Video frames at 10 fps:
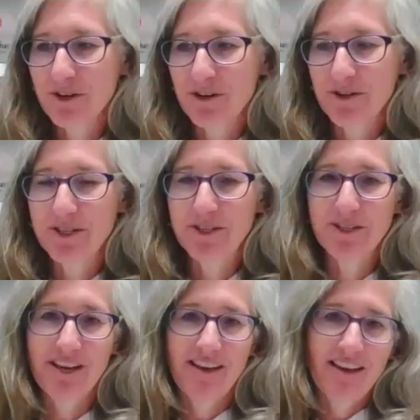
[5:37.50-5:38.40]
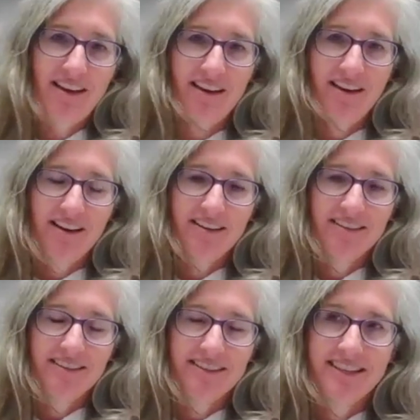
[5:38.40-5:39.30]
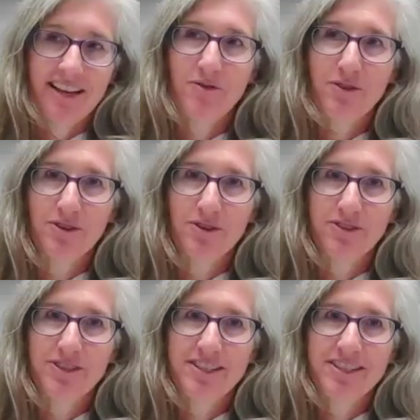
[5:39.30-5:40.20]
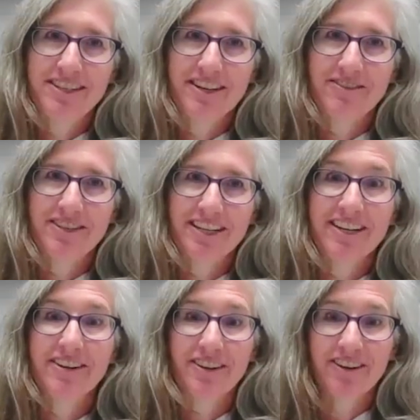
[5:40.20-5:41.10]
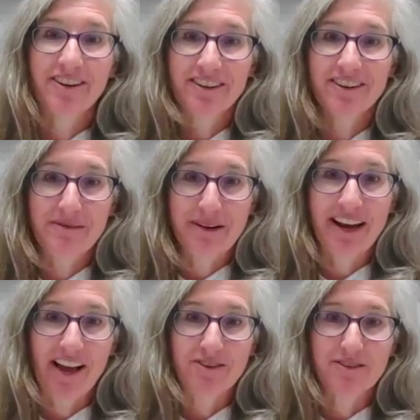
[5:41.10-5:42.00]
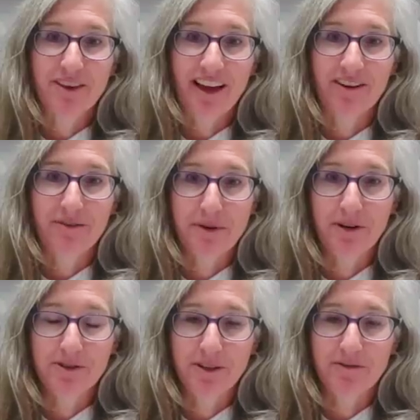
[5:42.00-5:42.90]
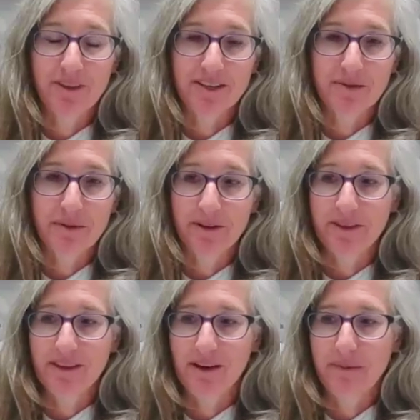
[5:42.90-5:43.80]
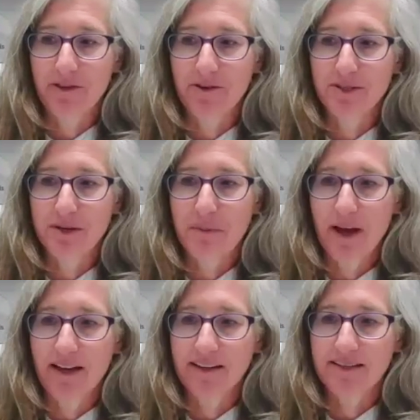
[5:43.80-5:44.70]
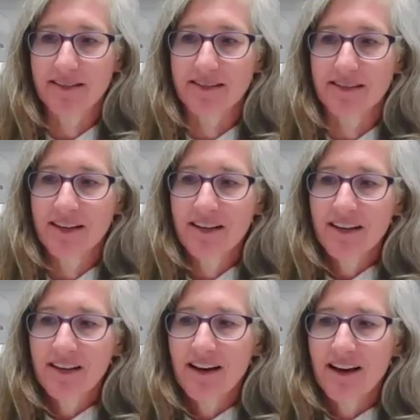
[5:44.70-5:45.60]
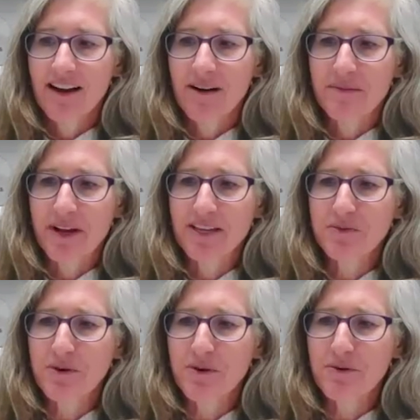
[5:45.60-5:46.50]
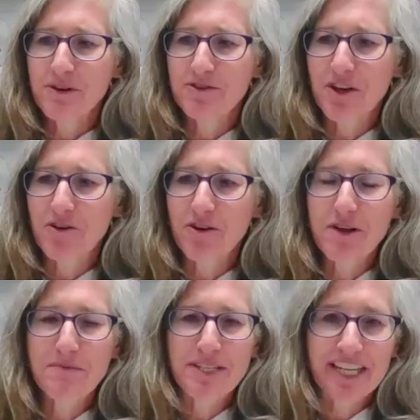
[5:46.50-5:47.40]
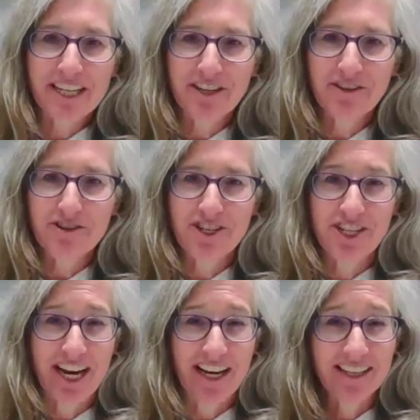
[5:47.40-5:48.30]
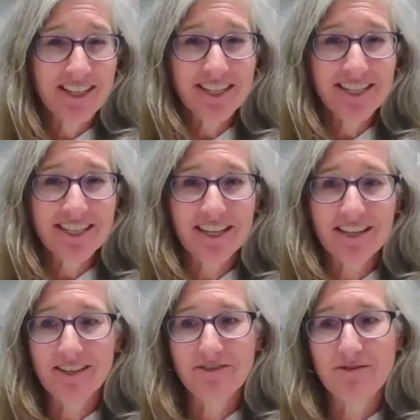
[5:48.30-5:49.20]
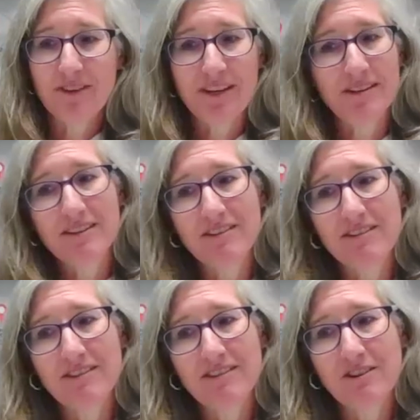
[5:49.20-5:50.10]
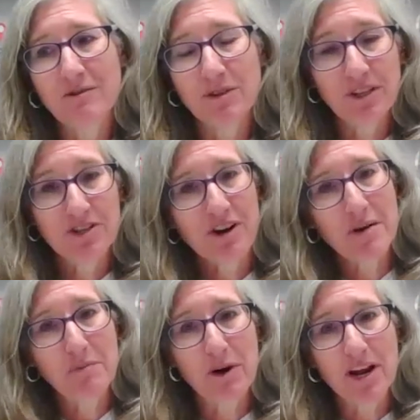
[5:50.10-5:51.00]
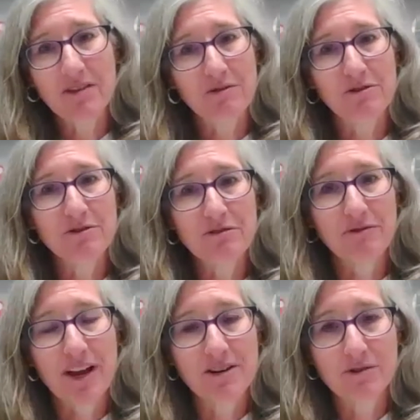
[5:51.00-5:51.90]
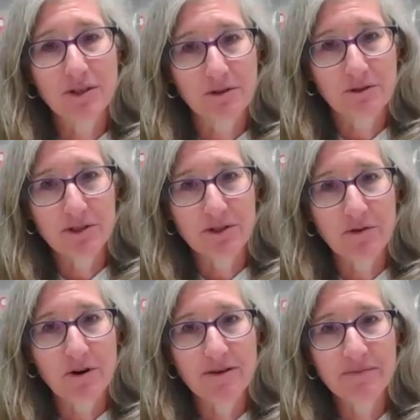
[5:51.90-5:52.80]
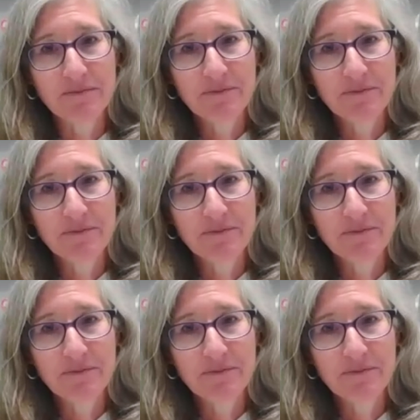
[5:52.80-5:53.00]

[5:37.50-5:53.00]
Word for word: you know it's uh, it's helpful to, you know to hear about how you how microsoft thinks about about those impacts and um, i guess what are there any particular challenges that you that you're really trying to break through and find new solutions for